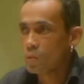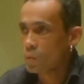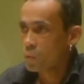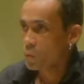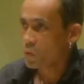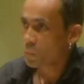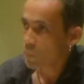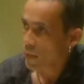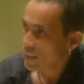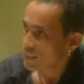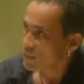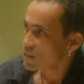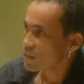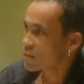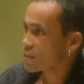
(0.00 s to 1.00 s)
with
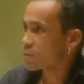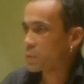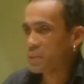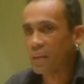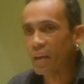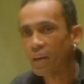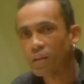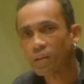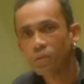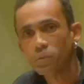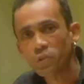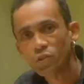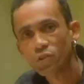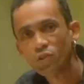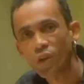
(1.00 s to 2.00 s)
pens, with ink,
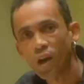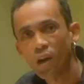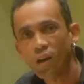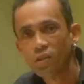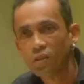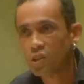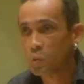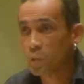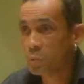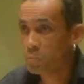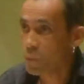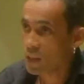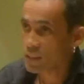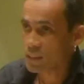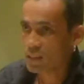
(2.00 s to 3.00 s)
with songs, with
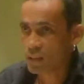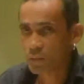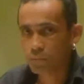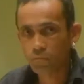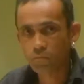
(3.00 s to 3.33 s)
bodies.